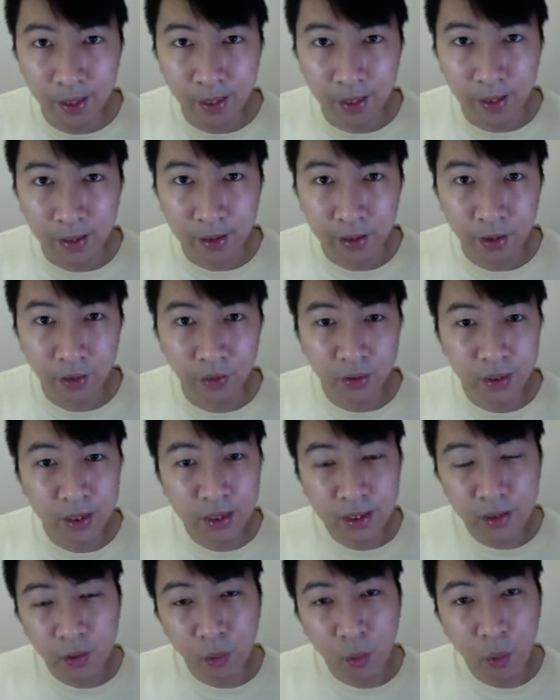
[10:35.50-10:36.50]
And so
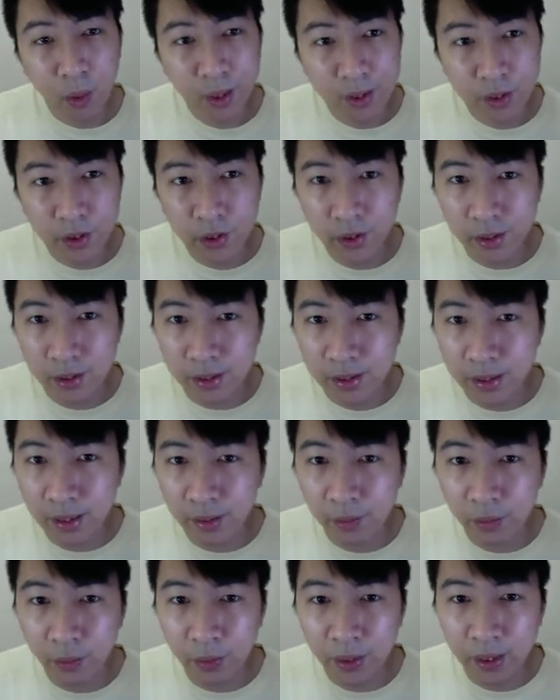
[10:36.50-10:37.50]
these questions
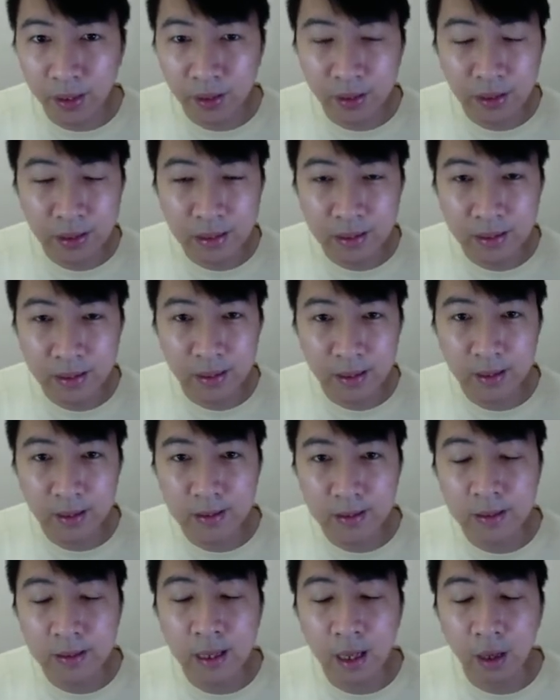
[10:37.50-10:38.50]
that we
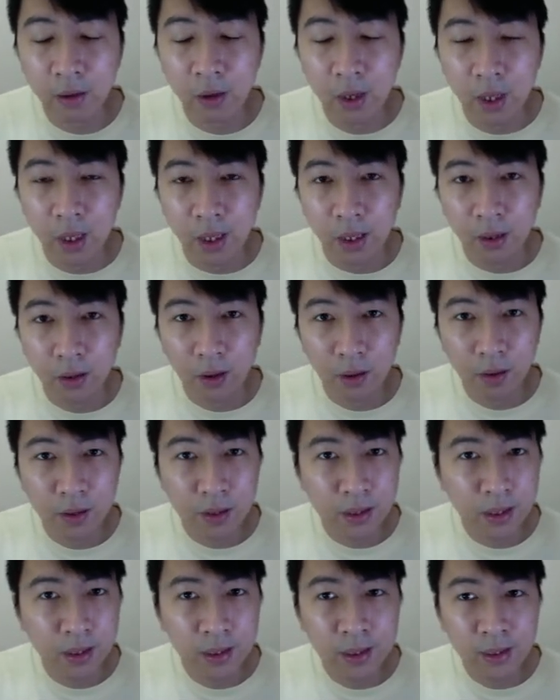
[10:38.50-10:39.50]
discuss now,
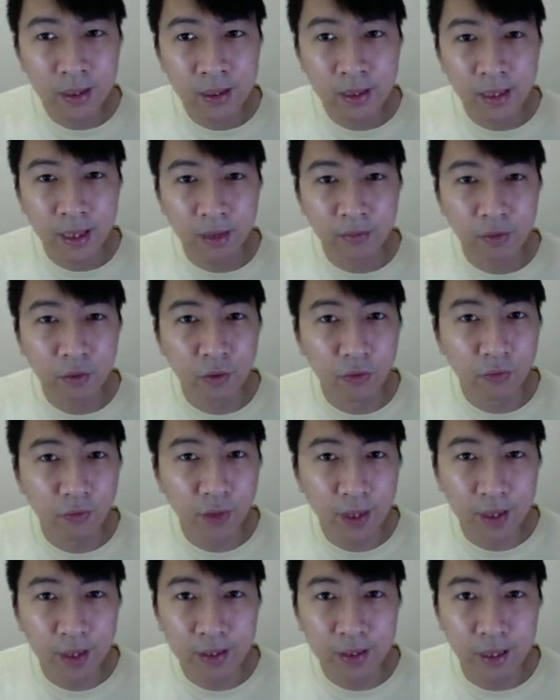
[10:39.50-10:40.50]
constantly they have to
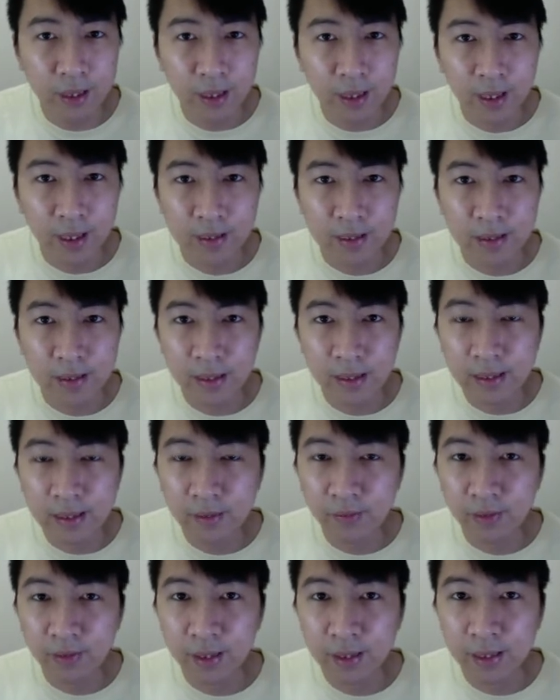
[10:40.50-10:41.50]
face as they
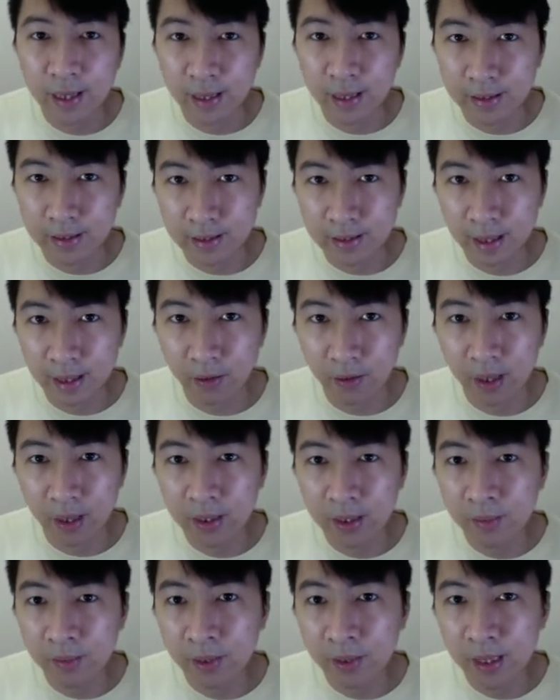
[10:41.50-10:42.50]
live in exile,
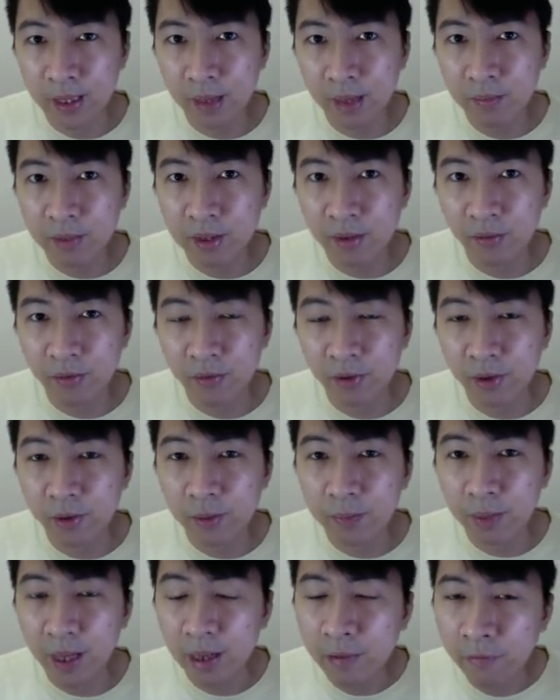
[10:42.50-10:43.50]
and it becomes a
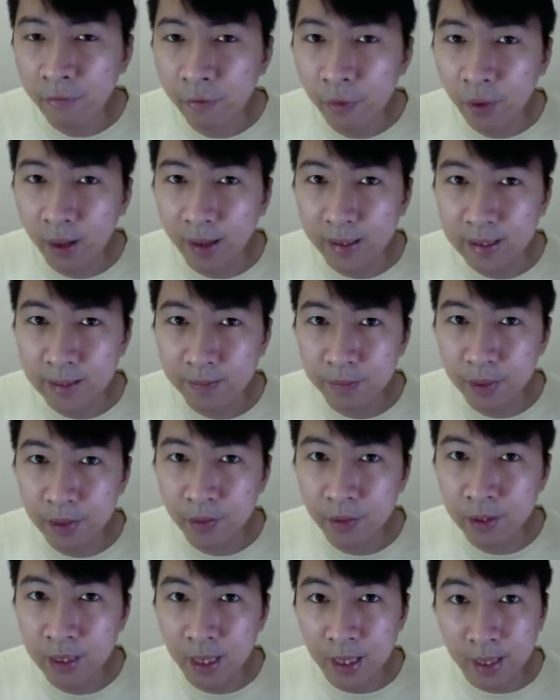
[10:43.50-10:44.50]
very painful
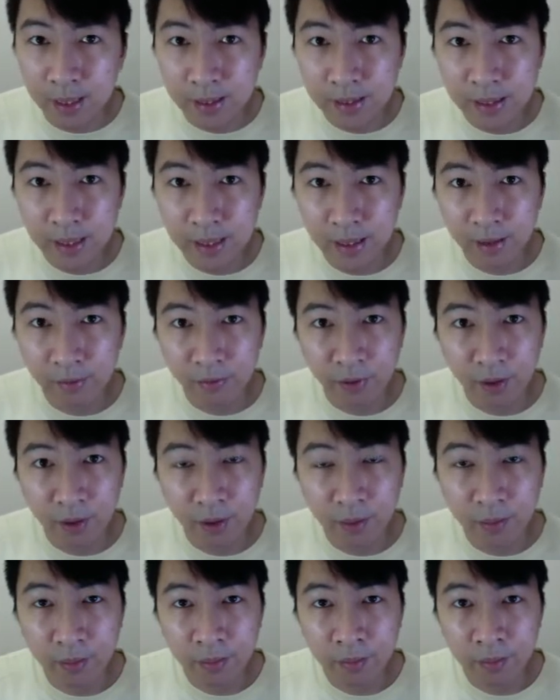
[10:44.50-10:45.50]
experience, yet a
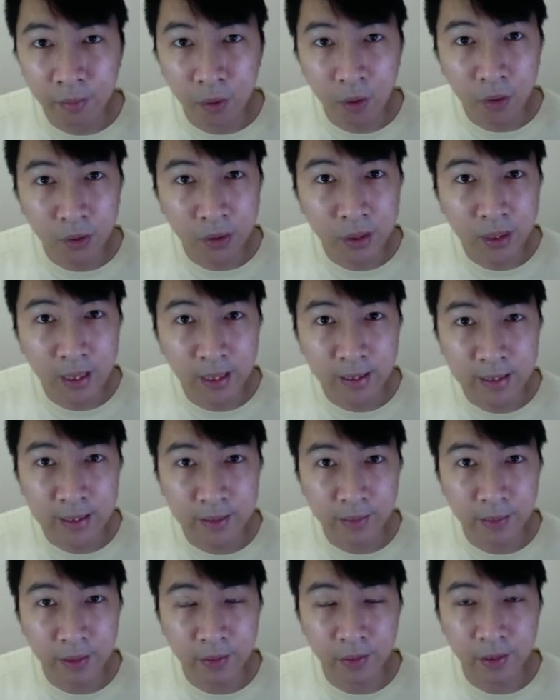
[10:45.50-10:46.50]
very important
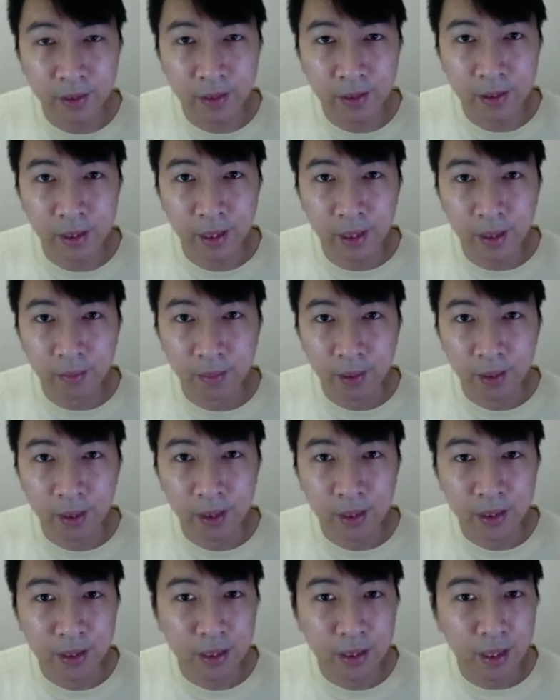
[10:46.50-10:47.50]
experience,
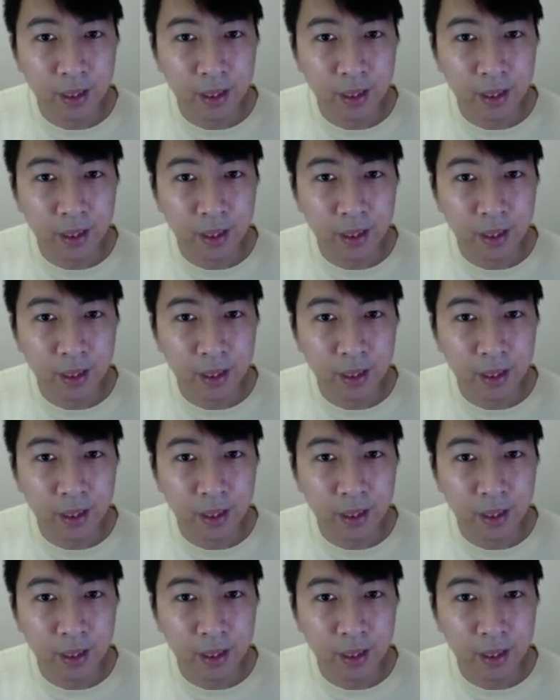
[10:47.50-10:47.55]
because